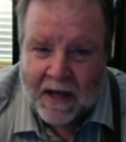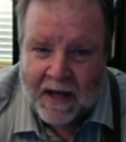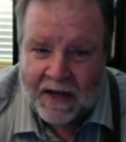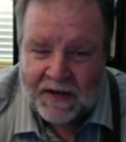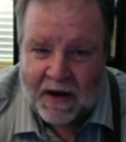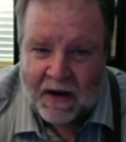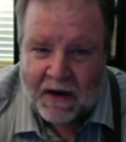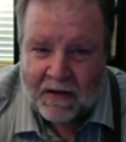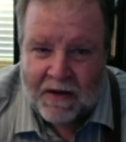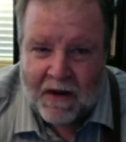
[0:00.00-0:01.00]
is that
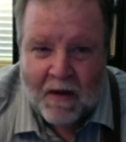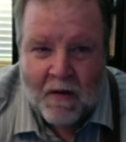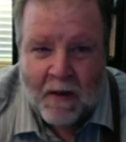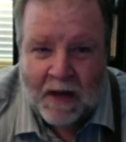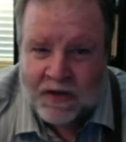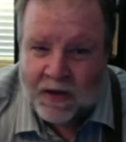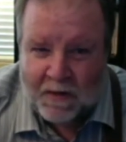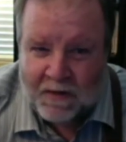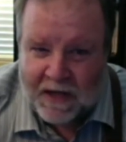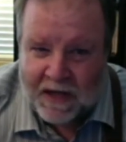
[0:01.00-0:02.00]
although my
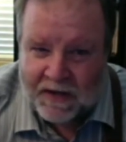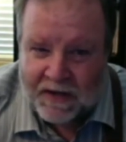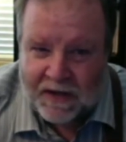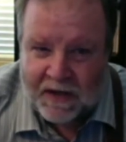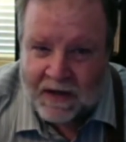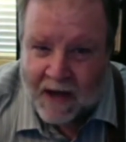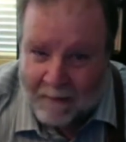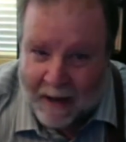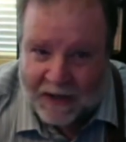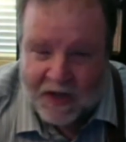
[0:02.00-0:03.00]
circumstances did not match